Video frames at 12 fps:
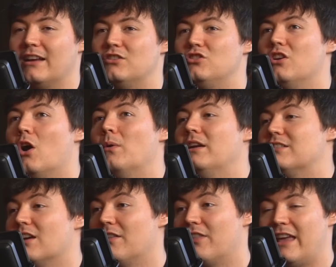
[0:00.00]
going
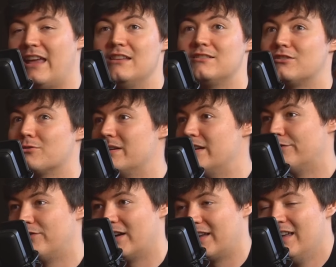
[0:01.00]
into the history of
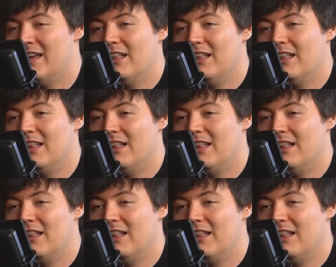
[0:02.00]
fucking